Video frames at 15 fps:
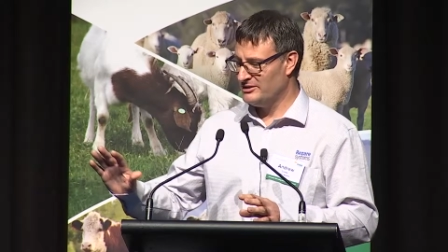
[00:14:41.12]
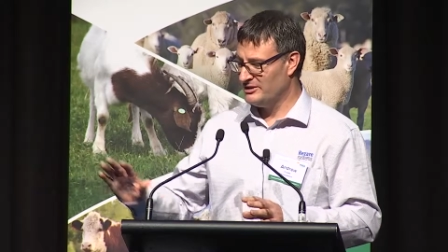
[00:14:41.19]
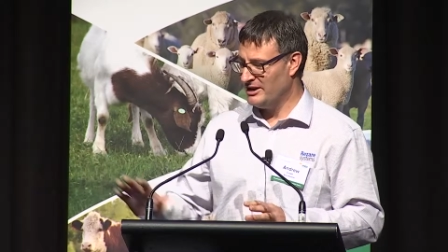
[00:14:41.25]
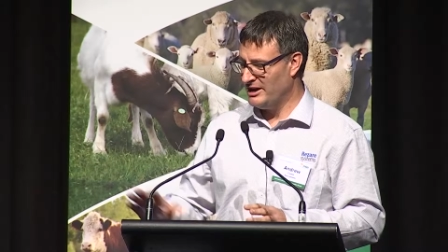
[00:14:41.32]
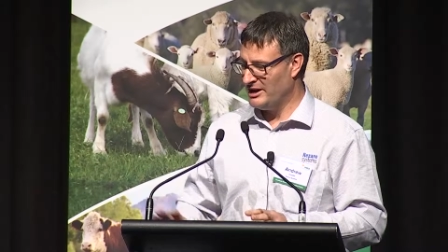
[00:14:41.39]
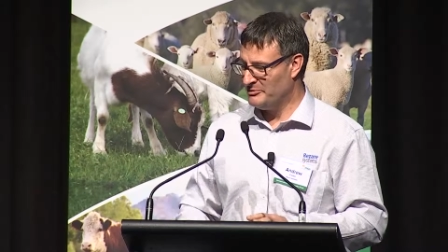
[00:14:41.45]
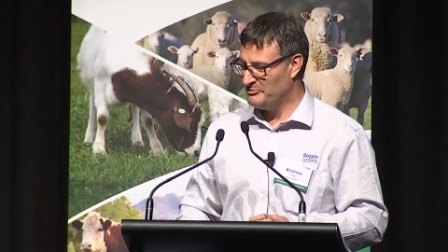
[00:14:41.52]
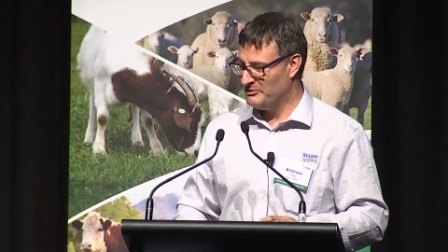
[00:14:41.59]

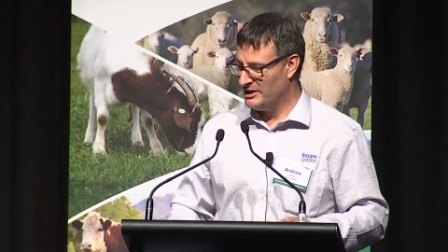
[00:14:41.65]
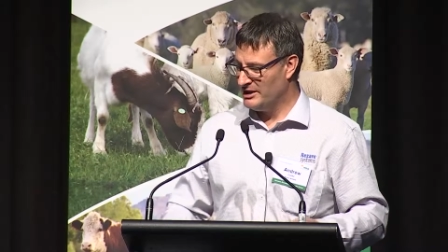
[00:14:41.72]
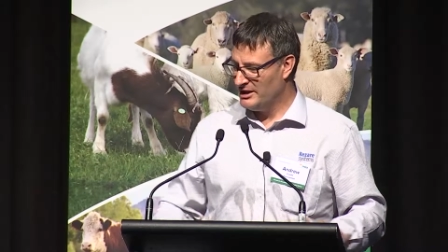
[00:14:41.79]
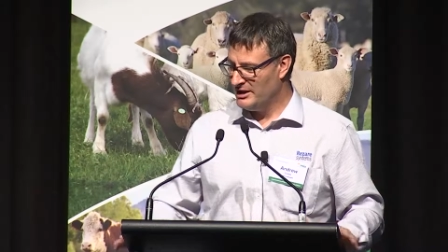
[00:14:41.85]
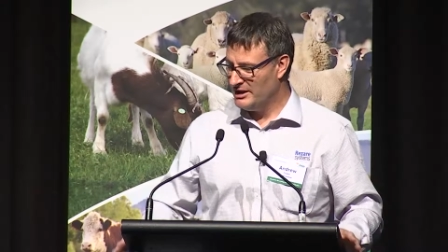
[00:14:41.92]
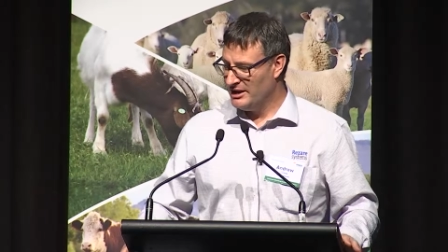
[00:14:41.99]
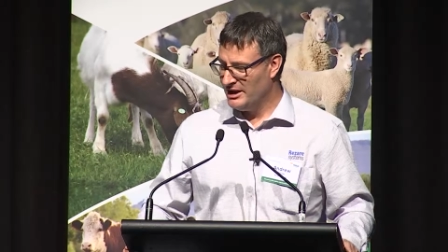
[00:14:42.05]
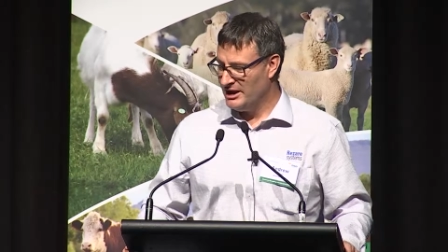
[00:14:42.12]
Um,
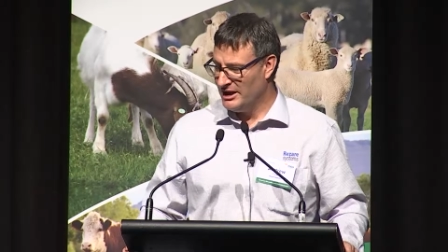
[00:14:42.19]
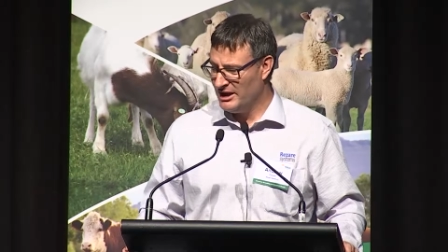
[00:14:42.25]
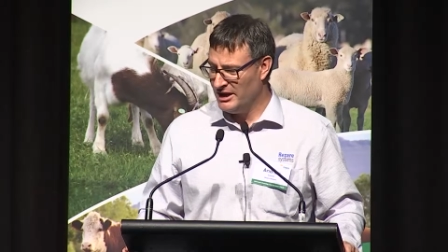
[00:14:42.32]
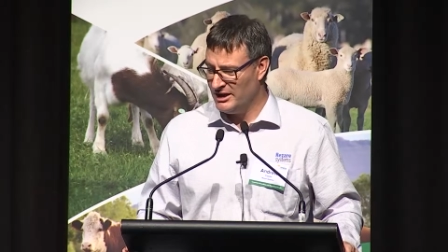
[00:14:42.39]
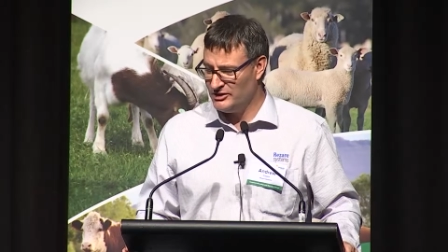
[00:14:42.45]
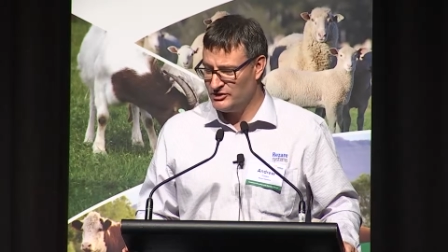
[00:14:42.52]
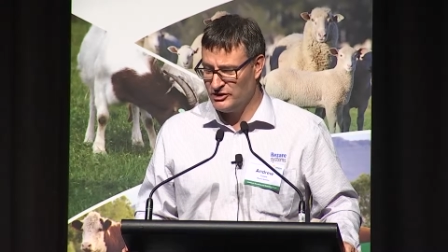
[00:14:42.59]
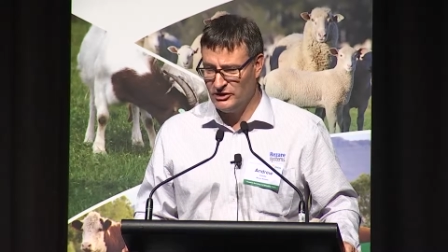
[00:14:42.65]

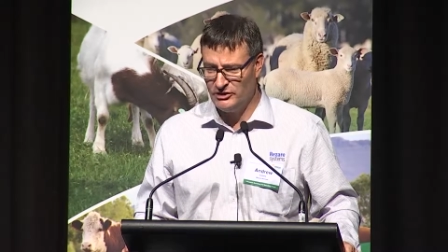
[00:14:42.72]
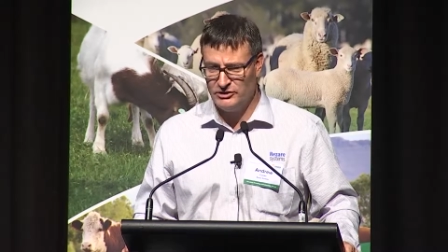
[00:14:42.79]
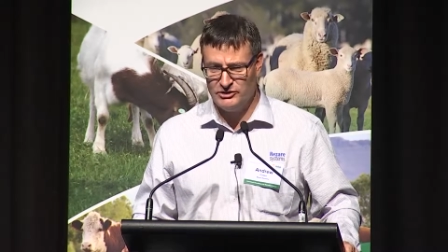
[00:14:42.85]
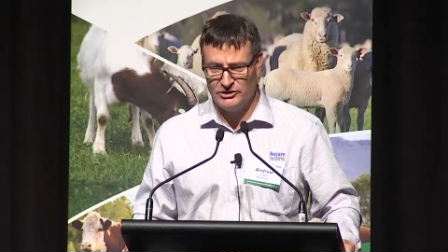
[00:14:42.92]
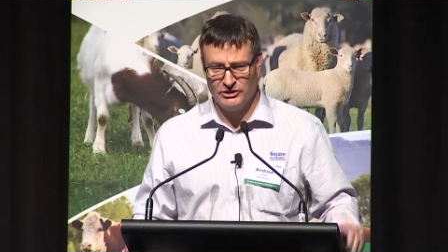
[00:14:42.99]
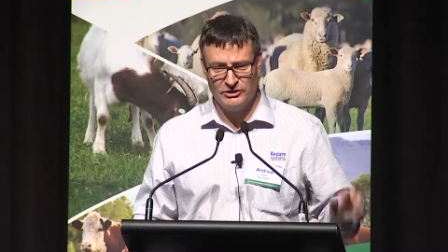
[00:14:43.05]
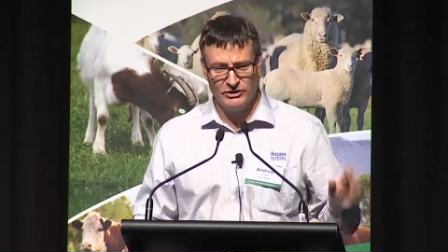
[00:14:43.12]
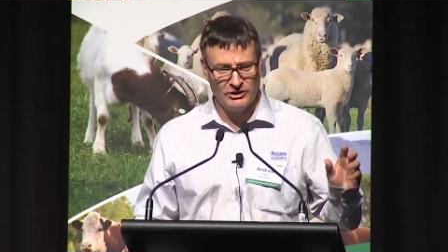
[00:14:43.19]
so,
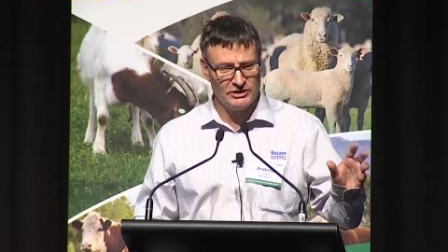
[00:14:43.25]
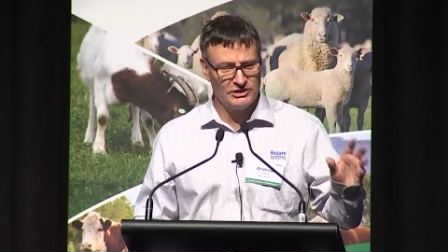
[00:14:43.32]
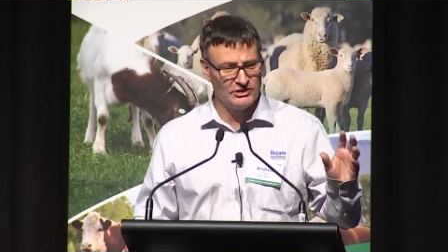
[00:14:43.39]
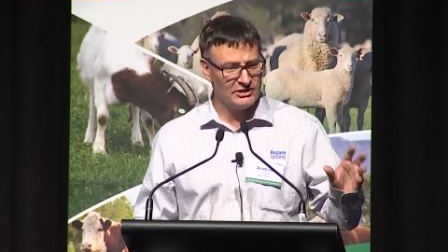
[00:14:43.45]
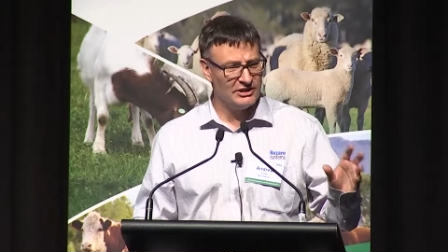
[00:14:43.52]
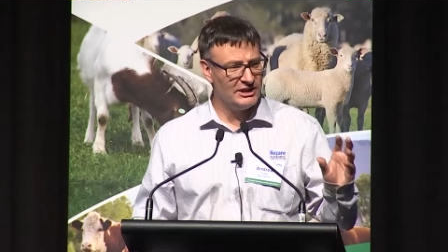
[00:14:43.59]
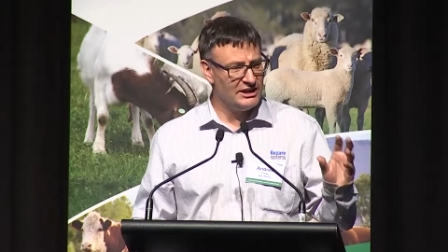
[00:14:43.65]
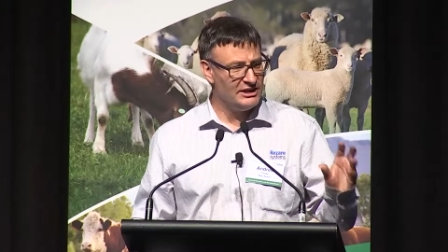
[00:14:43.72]
so not
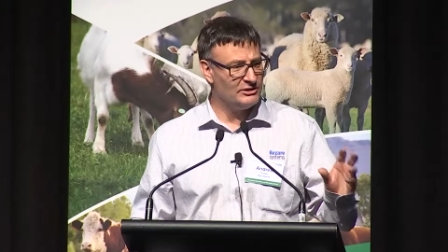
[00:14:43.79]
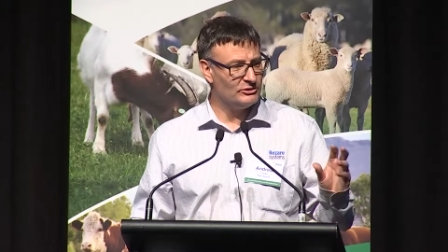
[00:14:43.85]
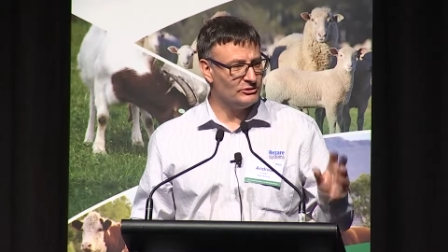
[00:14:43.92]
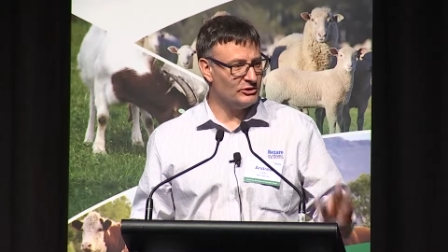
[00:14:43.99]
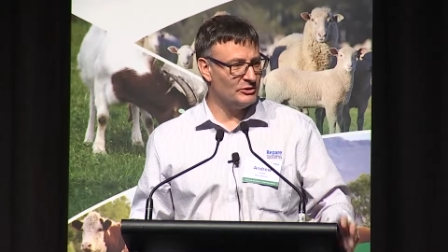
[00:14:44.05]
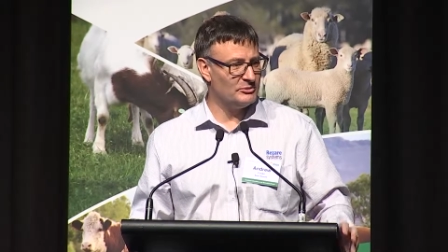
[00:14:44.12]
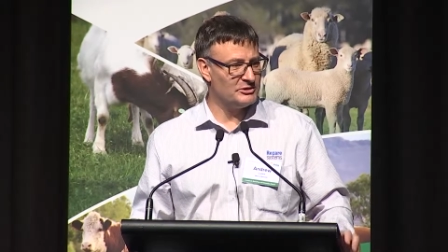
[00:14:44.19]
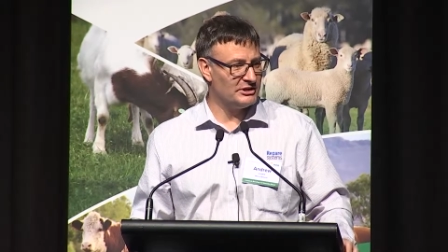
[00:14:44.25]
just legal
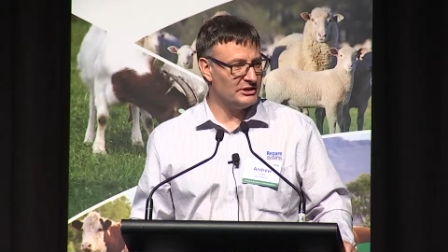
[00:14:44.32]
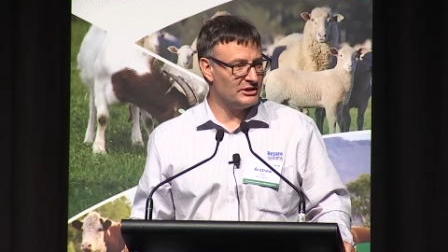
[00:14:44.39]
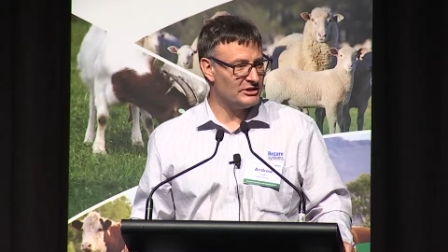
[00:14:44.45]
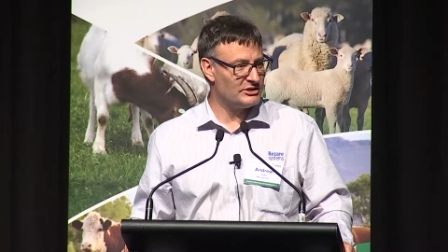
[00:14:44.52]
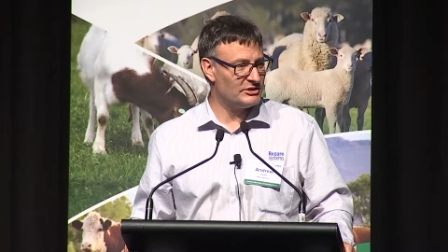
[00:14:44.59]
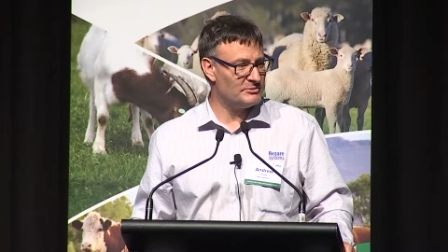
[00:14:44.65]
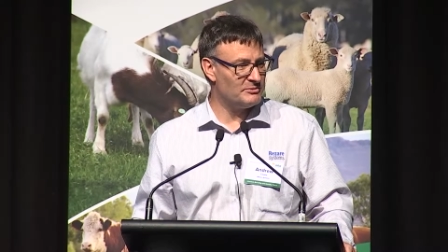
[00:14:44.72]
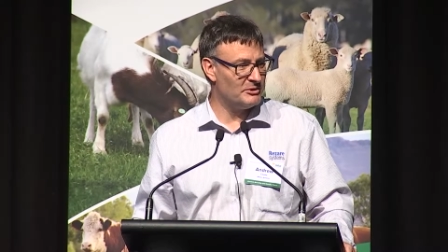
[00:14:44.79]
terms and
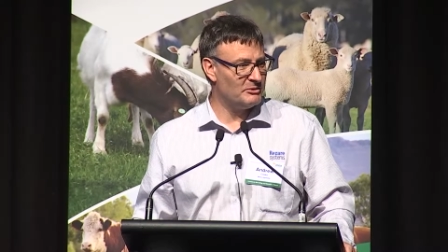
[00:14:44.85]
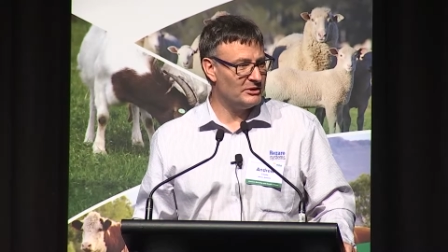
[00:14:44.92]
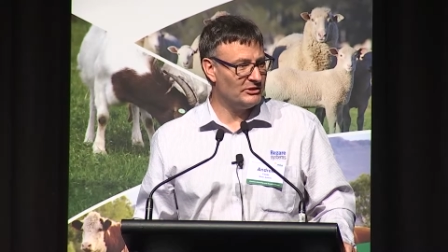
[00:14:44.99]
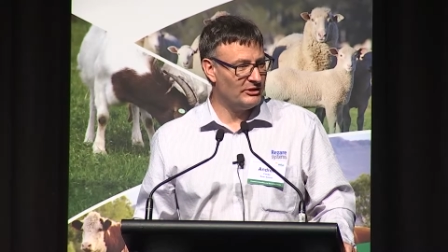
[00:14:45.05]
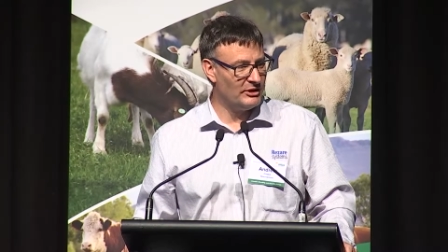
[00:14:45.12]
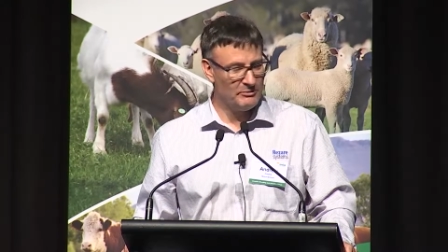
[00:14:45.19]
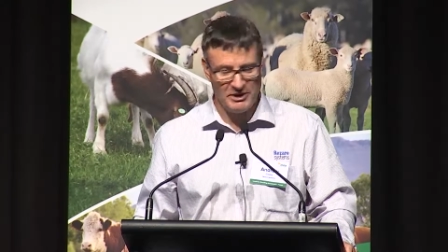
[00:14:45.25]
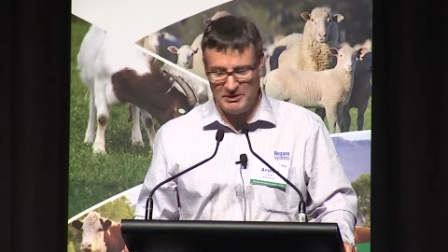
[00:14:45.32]
conditions, but ones
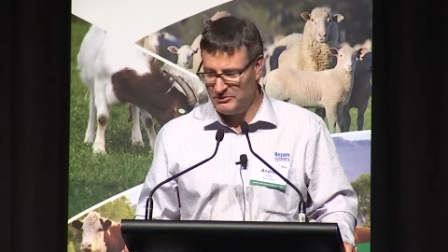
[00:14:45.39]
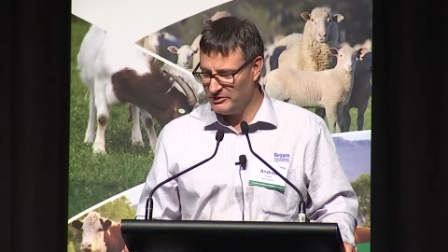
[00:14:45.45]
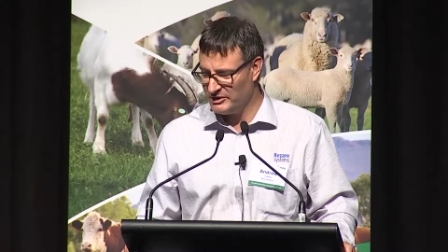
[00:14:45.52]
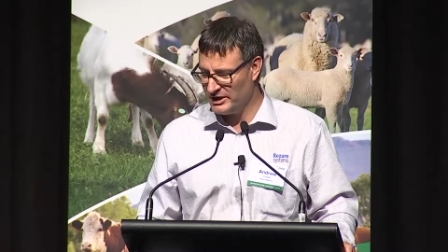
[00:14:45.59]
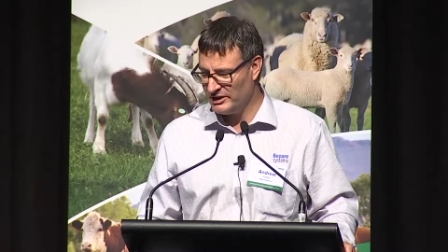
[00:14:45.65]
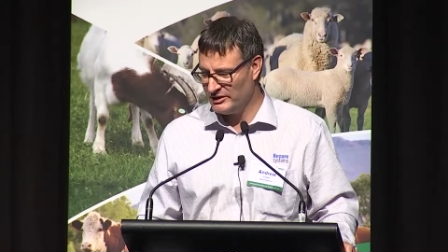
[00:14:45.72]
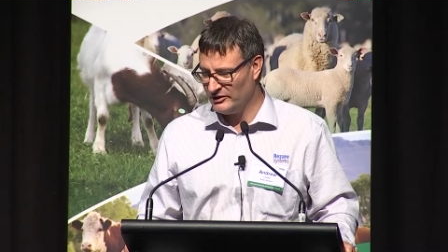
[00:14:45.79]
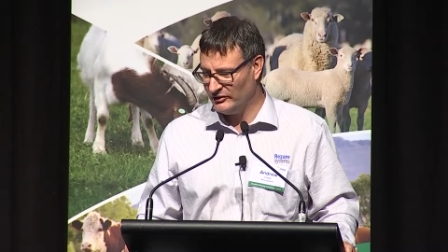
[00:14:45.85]
that people
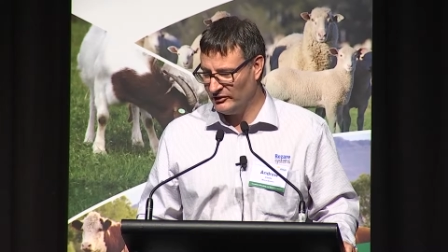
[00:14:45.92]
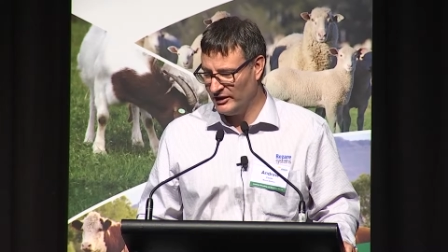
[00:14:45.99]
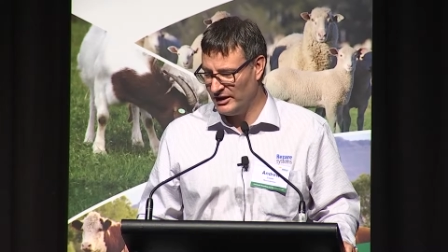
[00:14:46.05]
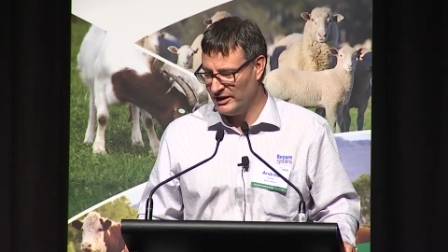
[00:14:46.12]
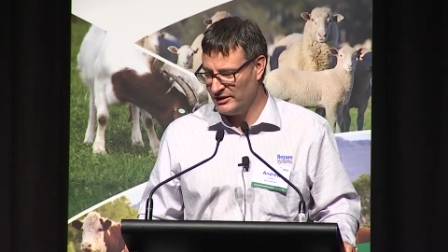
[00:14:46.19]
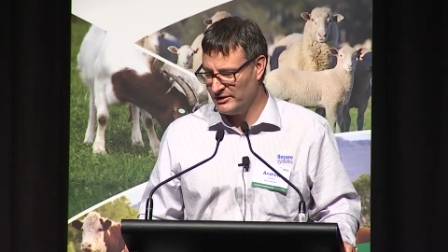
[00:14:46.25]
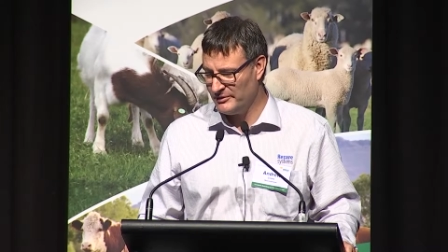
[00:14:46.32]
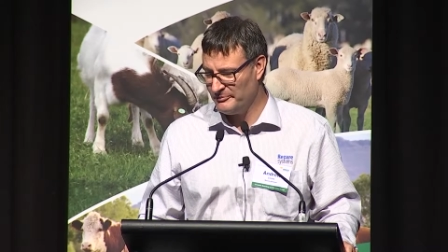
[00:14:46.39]
can
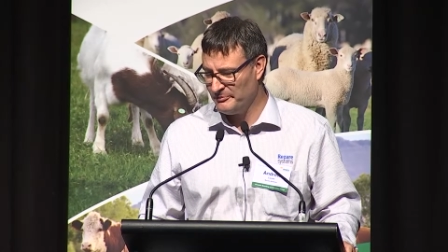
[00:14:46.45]
understand